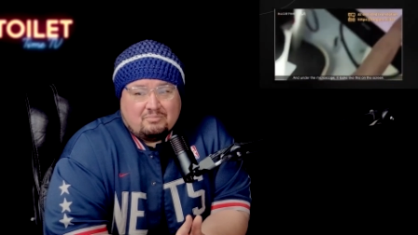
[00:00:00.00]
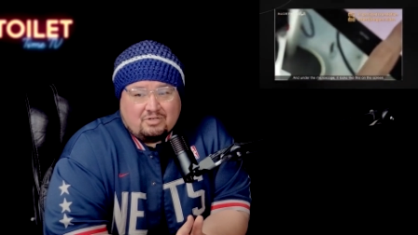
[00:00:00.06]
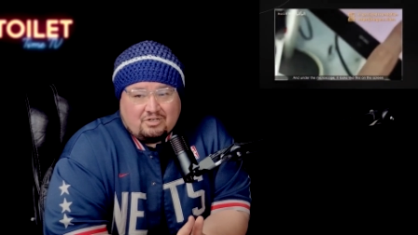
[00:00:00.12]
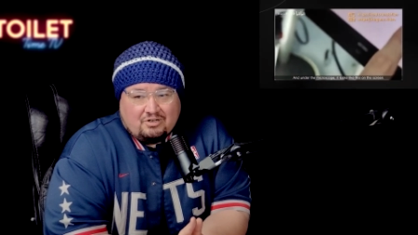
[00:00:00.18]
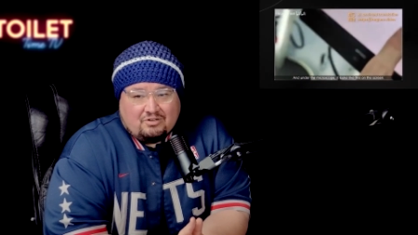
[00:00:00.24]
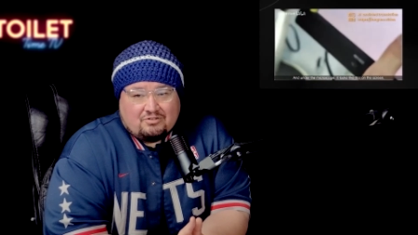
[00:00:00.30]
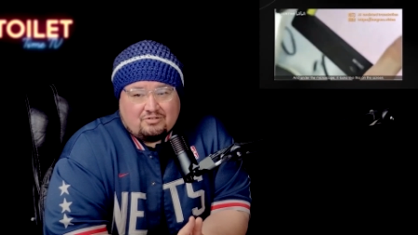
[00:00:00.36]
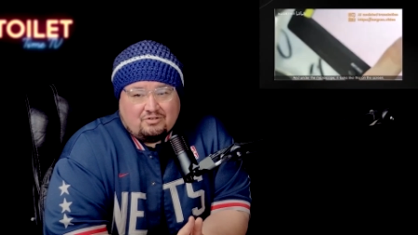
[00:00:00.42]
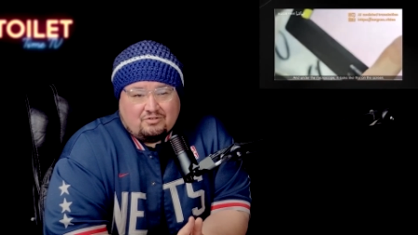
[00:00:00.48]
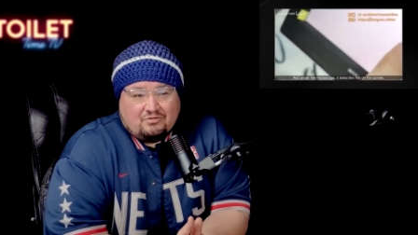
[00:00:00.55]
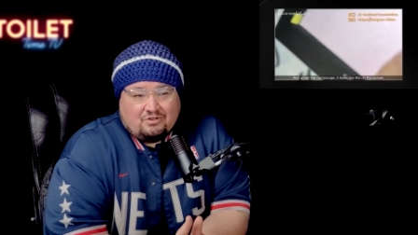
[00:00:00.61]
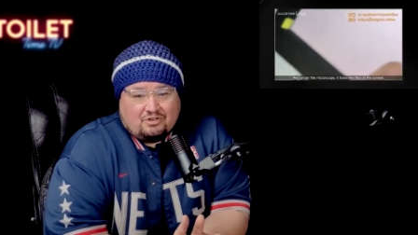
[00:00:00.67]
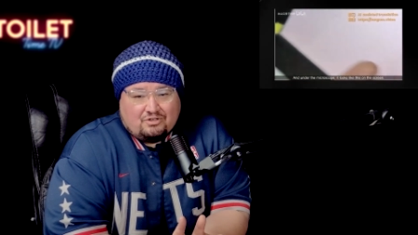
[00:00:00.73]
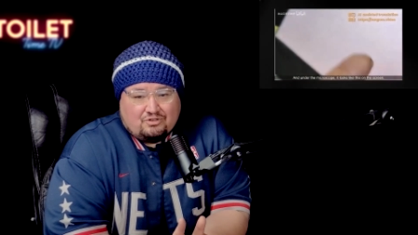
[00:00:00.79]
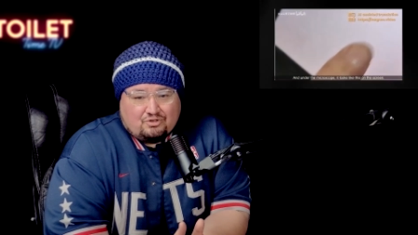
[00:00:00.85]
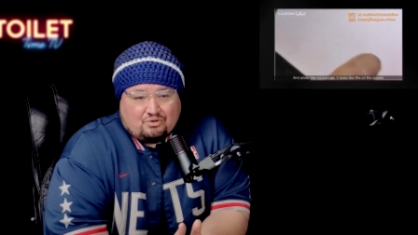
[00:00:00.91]
but also
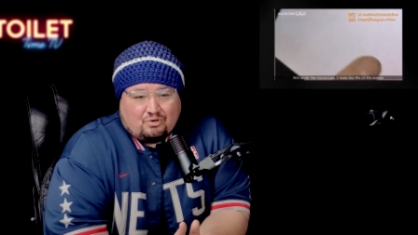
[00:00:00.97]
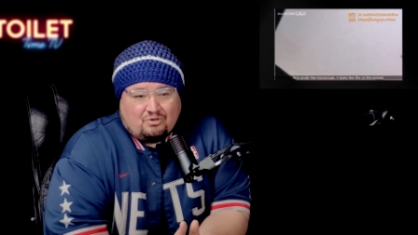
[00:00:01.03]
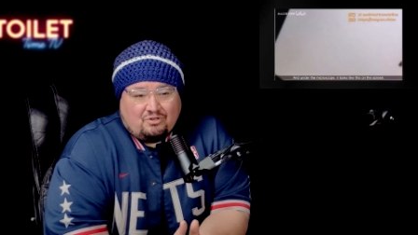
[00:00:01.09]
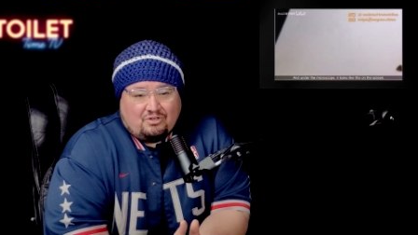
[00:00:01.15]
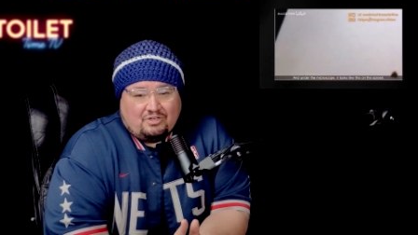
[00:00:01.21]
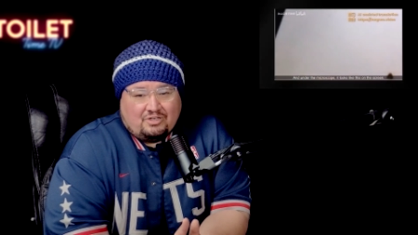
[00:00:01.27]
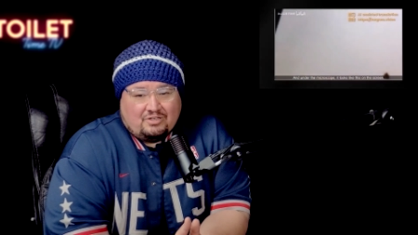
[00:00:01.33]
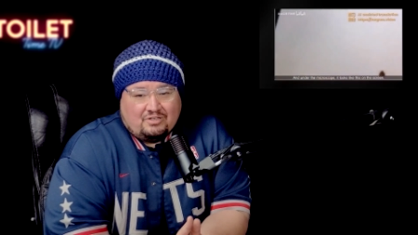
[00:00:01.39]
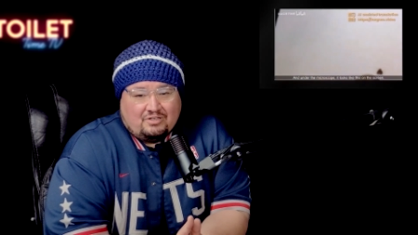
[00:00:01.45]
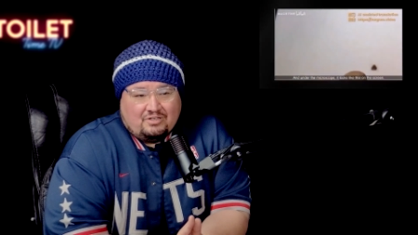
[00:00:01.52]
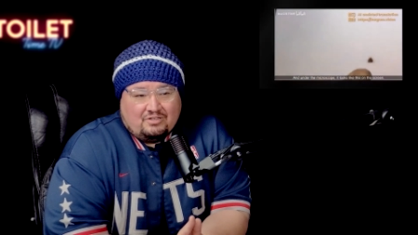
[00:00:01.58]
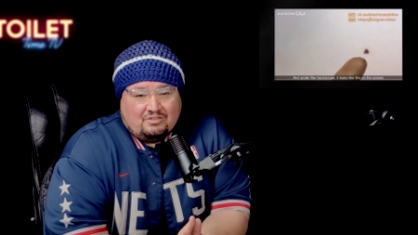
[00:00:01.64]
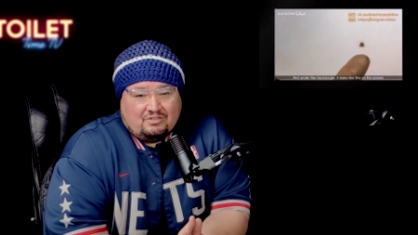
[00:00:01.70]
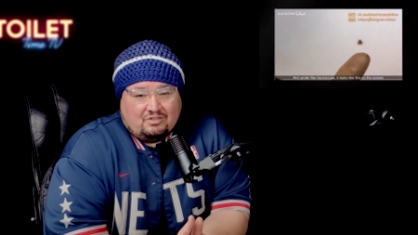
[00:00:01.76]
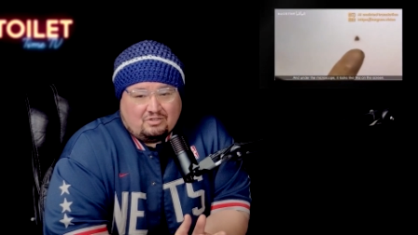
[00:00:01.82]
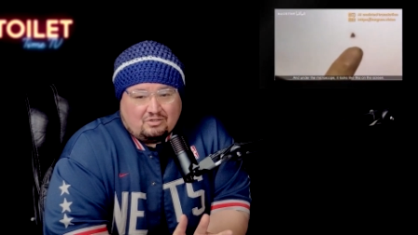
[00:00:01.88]
for controlling
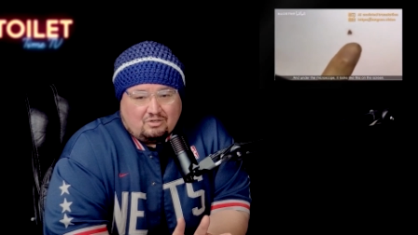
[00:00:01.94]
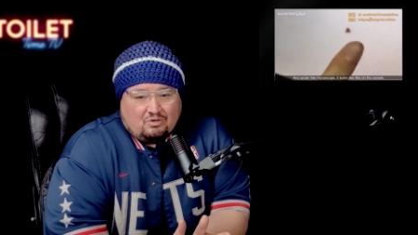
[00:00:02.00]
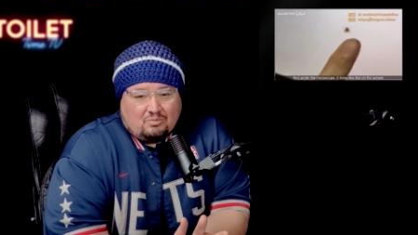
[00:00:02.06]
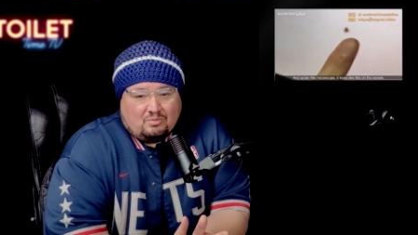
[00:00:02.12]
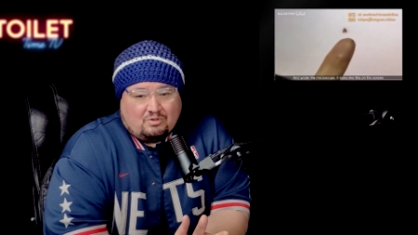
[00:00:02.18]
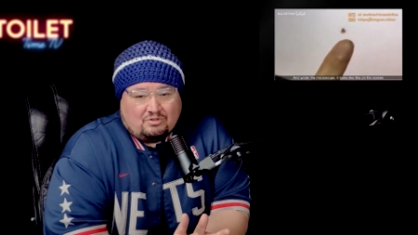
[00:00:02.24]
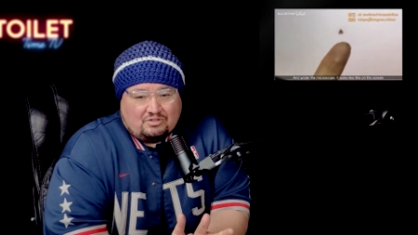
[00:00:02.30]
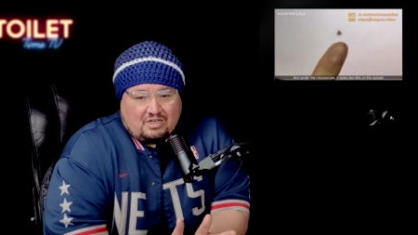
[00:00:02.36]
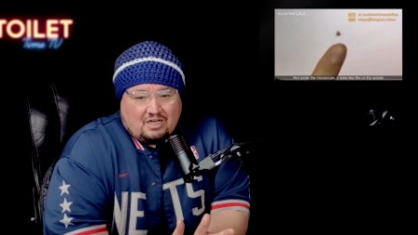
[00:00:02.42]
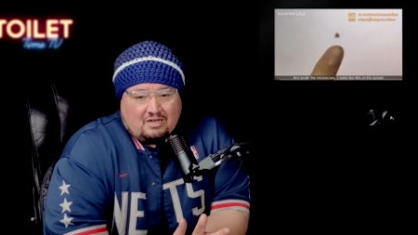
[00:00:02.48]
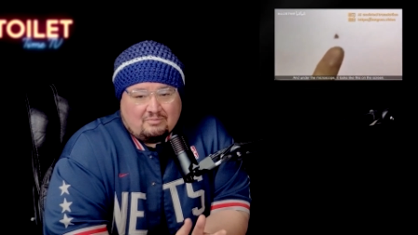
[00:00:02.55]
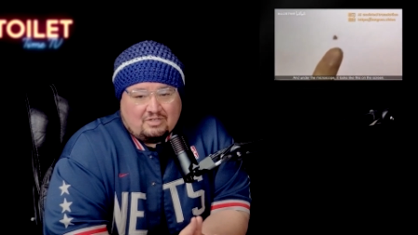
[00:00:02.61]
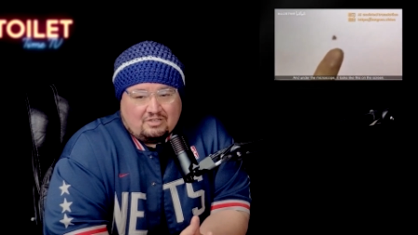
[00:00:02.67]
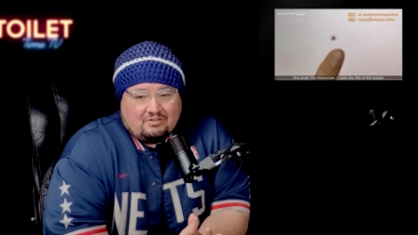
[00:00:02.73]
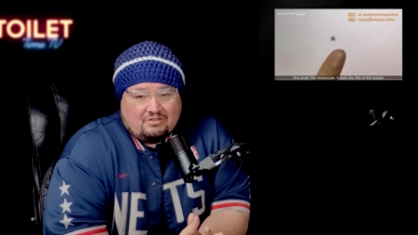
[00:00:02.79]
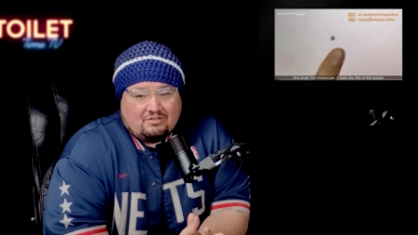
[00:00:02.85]
the global
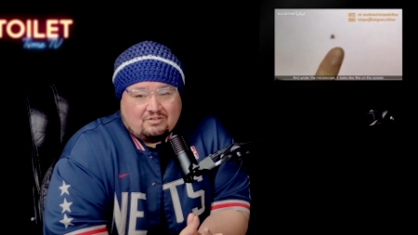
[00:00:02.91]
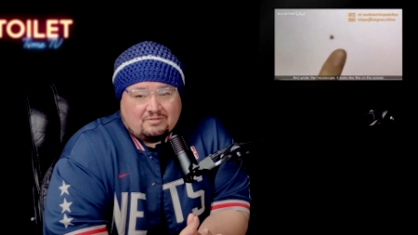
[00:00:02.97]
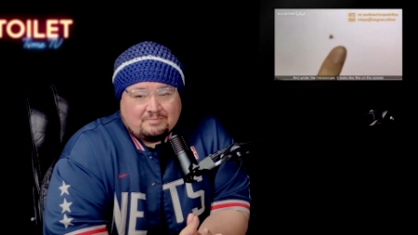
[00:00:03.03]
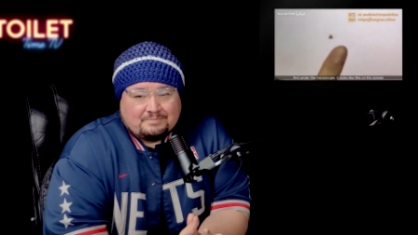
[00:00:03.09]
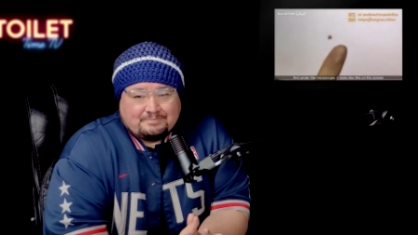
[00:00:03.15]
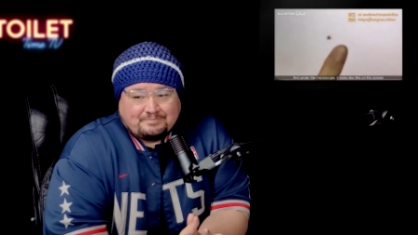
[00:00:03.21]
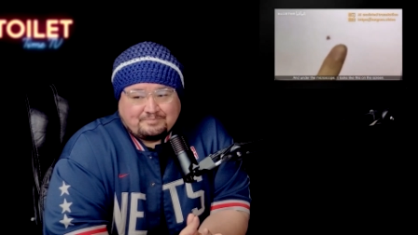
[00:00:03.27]
dominancy.